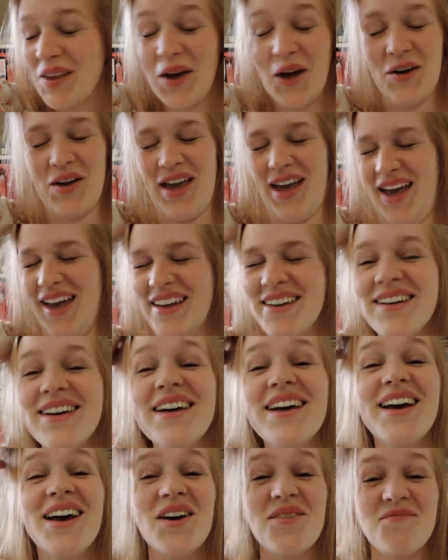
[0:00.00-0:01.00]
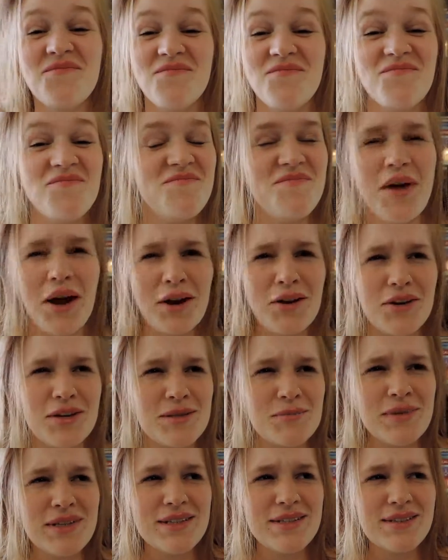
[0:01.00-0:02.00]
Okay. Merry
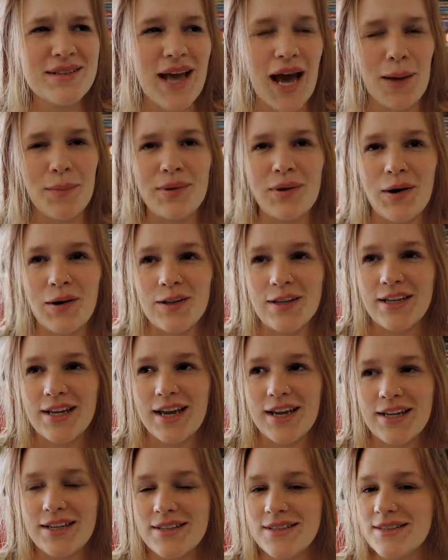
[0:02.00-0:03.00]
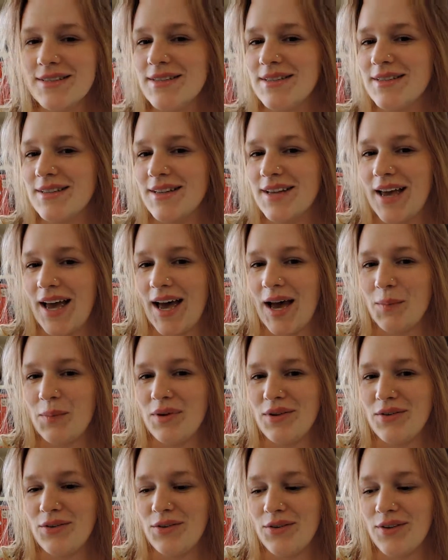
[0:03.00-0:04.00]
Christmas, happy holidays,
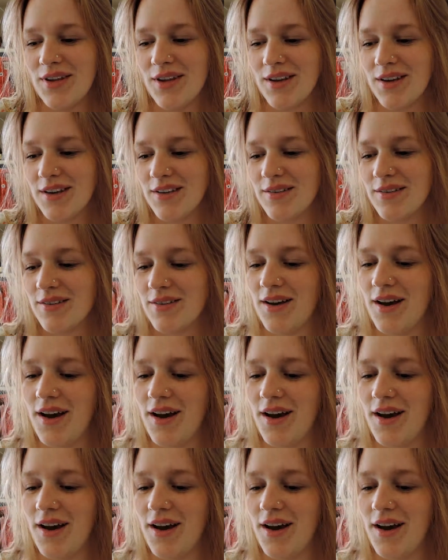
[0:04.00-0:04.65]
happy New Year,